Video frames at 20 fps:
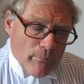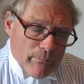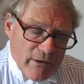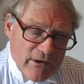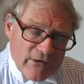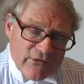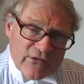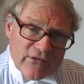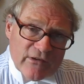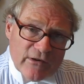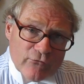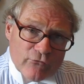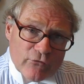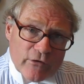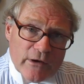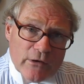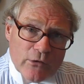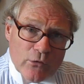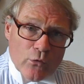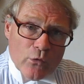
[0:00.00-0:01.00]
personal
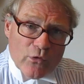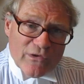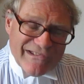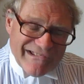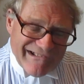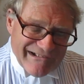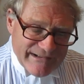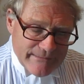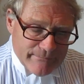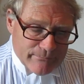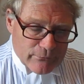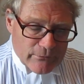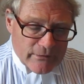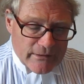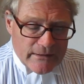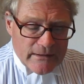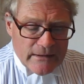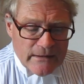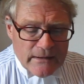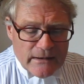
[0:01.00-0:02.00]
injury law
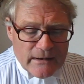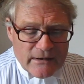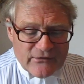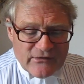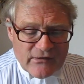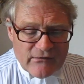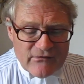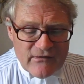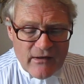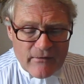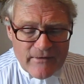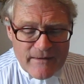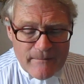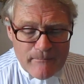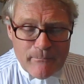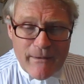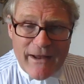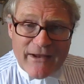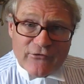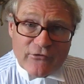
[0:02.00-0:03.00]
library, as there's nothing
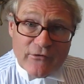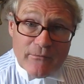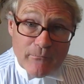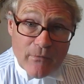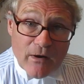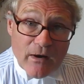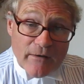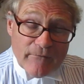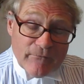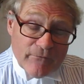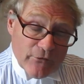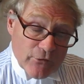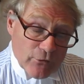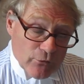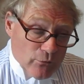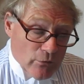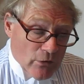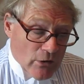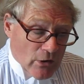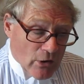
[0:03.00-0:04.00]
better in my
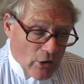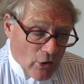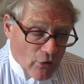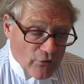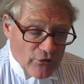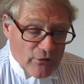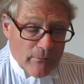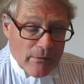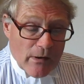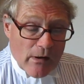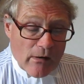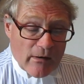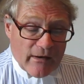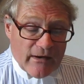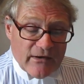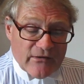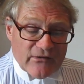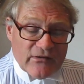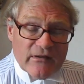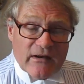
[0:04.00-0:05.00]
view on the
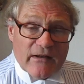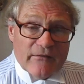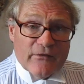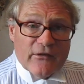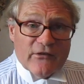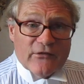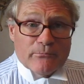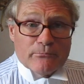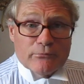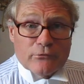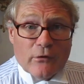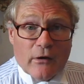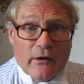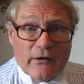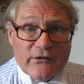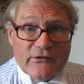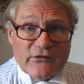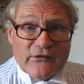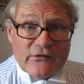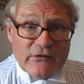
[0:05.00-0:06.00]
market at this
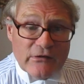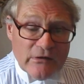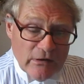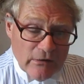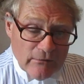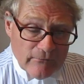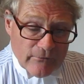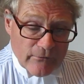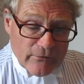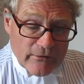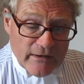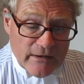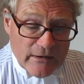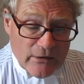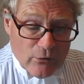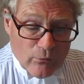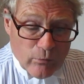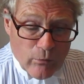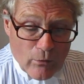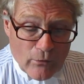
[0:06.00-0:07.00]
price for the
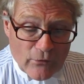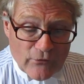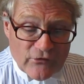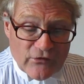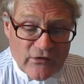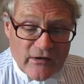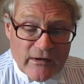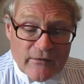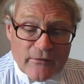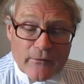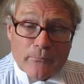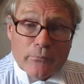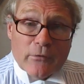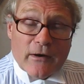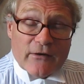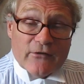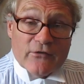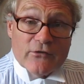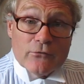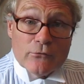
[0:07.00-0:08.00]
quality and the
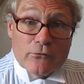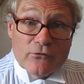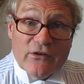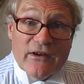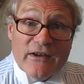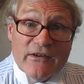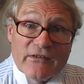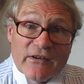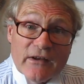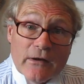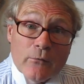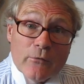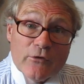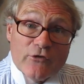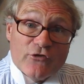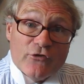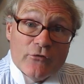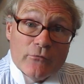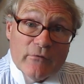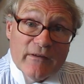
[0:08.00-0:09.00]
practical detail
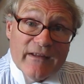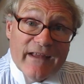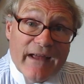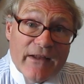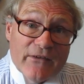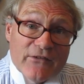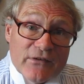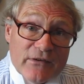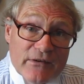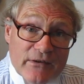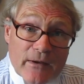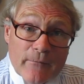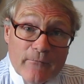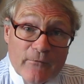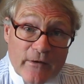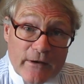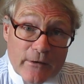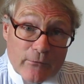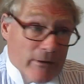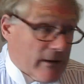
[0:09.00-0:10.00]
which you get. And I'm
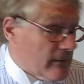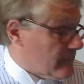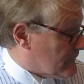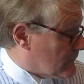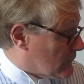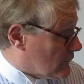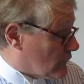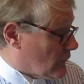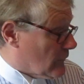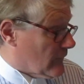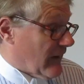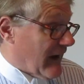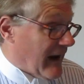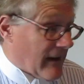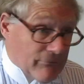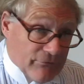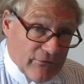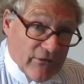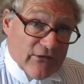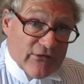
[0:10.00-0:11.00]
very grateful to have
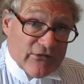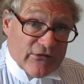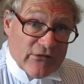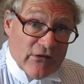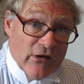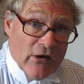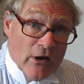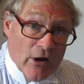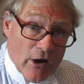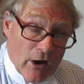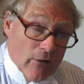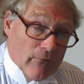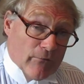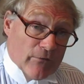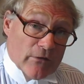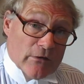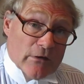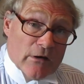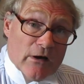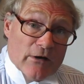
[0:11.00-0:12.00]
had this over
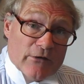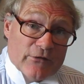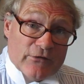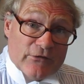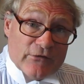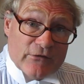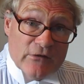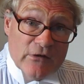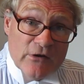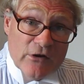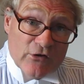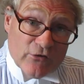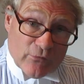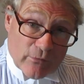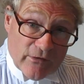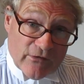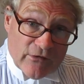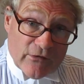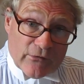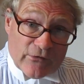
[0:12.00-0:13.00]
the last
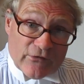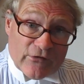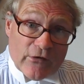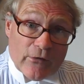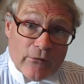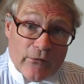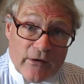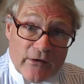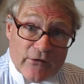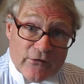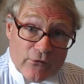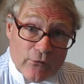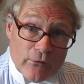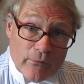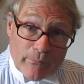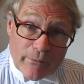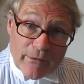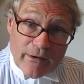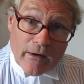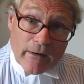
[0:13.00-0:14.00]
20 or so years
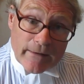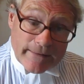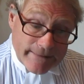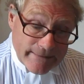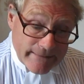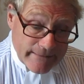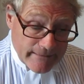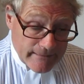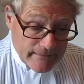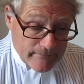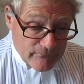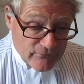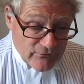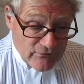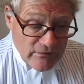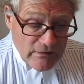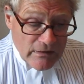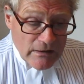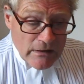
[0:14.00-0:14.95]
doing PI claims.